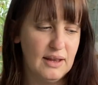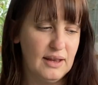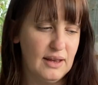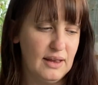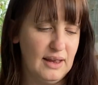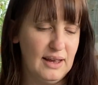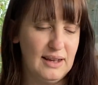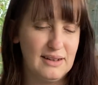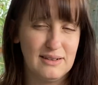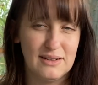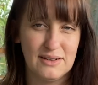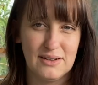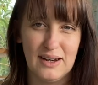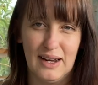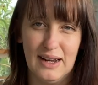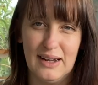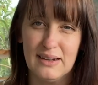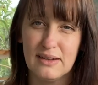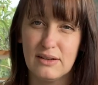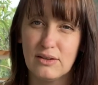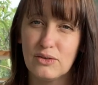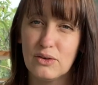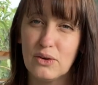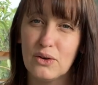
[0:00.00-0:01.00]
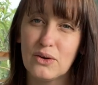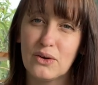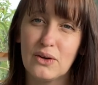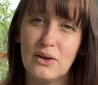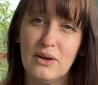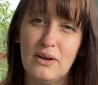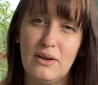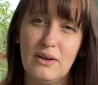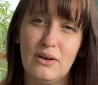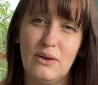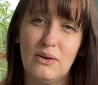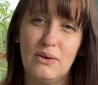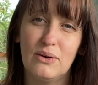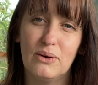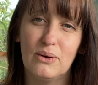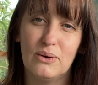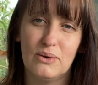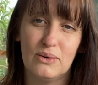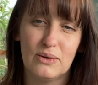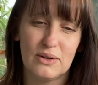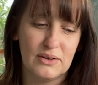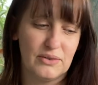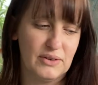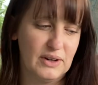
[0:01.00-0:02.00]
as a giant circle or
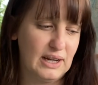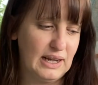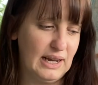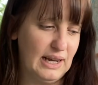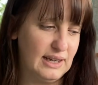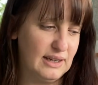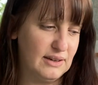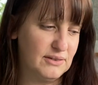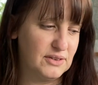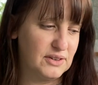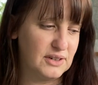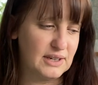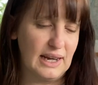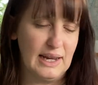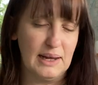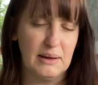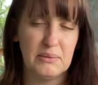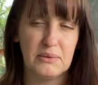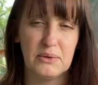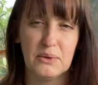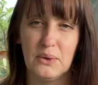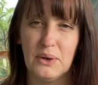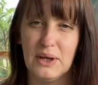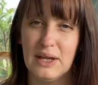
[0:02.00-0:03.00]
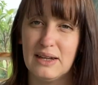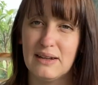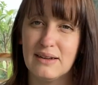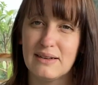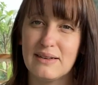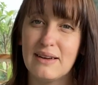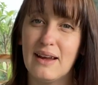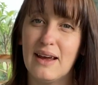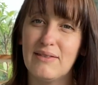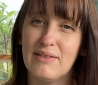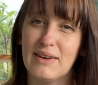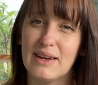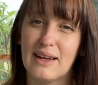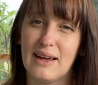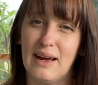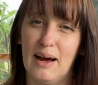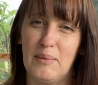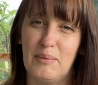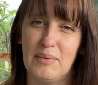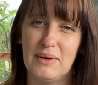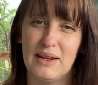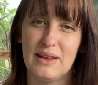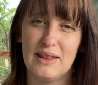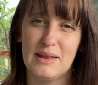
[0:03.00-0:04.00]
all different kind of shapes, or you can just have a
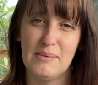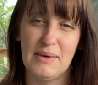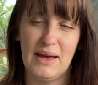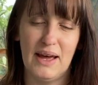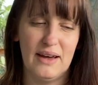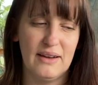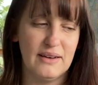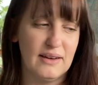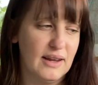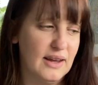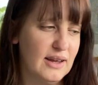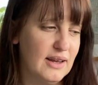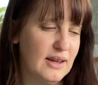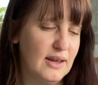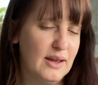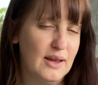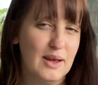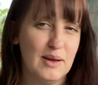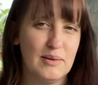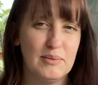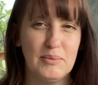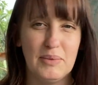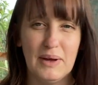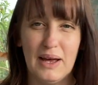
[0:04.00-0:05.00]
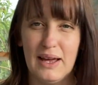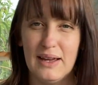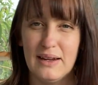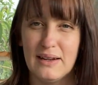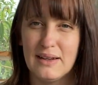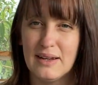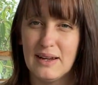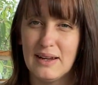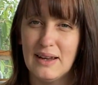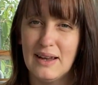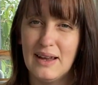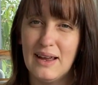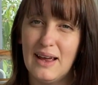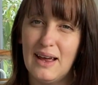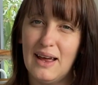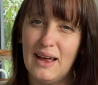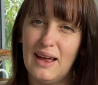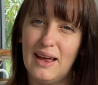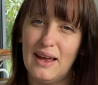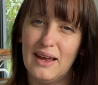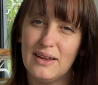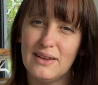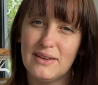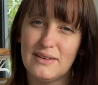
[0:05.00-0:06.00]
couple of them out. But
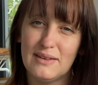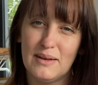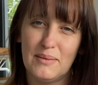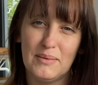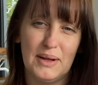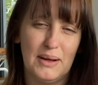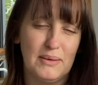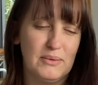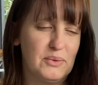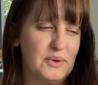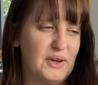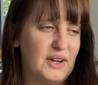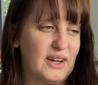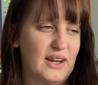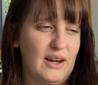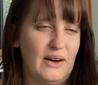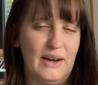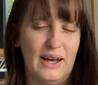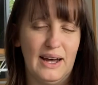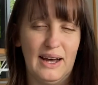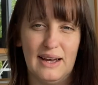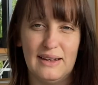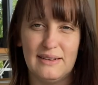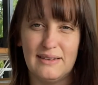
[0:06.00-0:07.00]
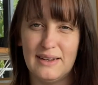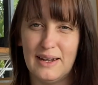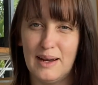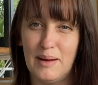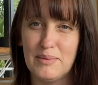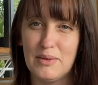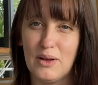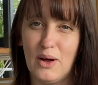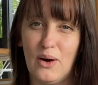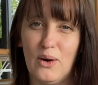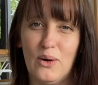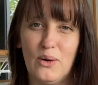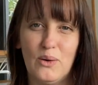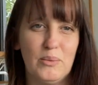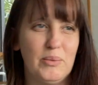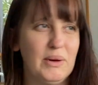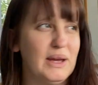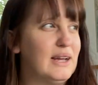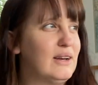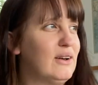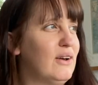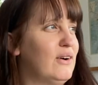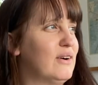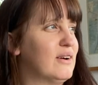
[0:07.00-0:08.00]
sometimes when I go out, I set up the whole
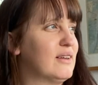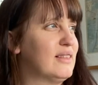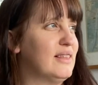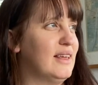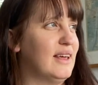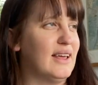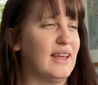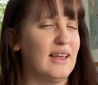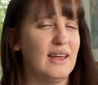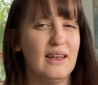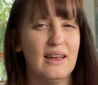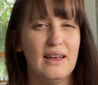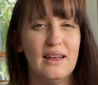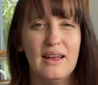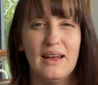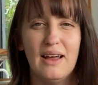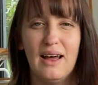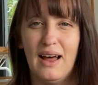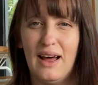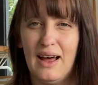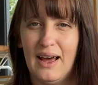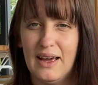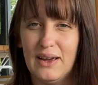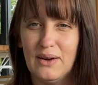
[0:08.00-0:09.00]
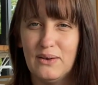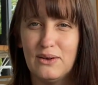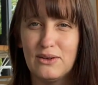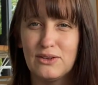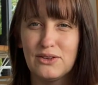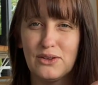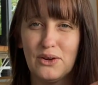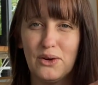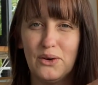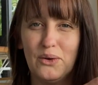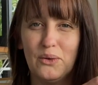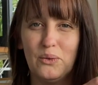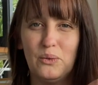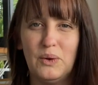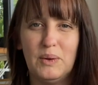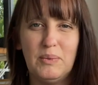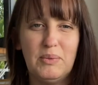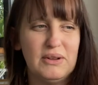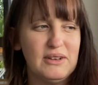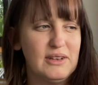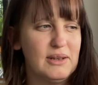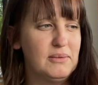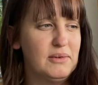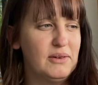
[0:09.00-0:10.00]
big long thing. We
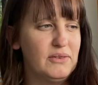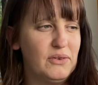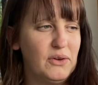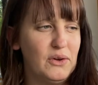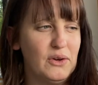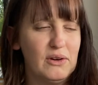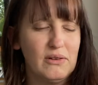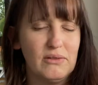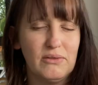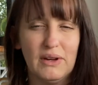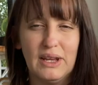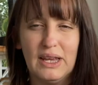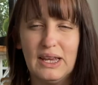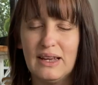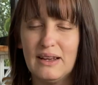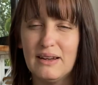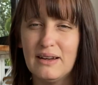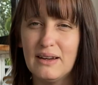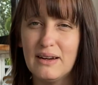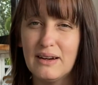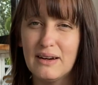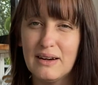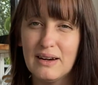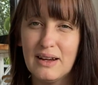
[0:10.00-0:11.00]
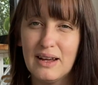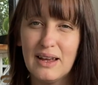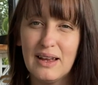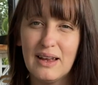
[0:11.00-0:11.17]
put some of her regular